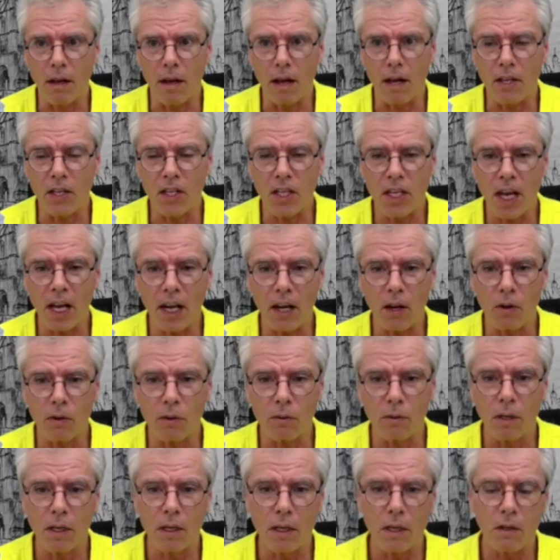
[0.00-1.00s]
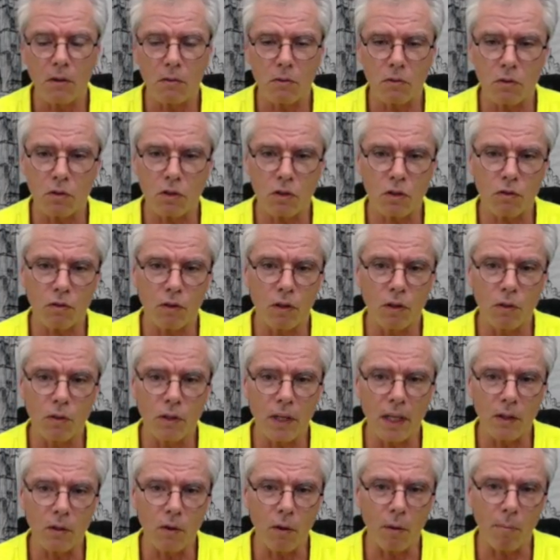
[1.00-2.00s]
yellow screw,
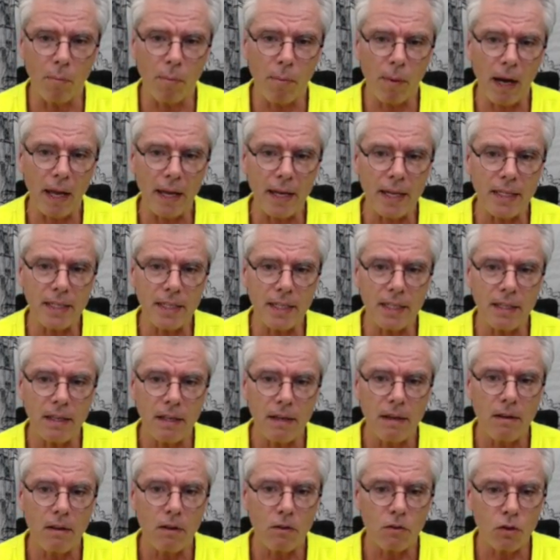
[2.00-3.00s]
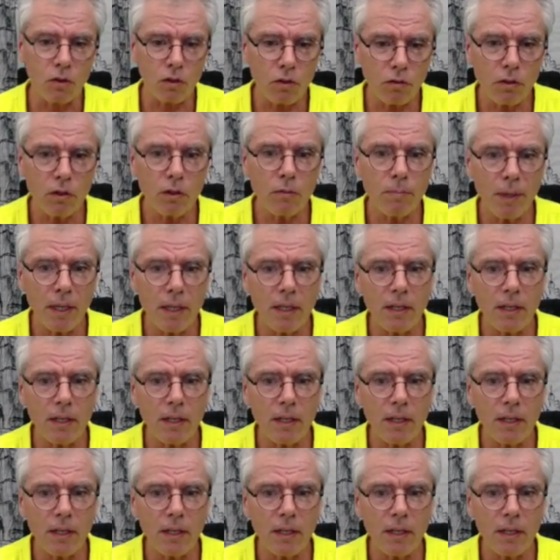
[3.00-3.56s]
they're not plated. A screw being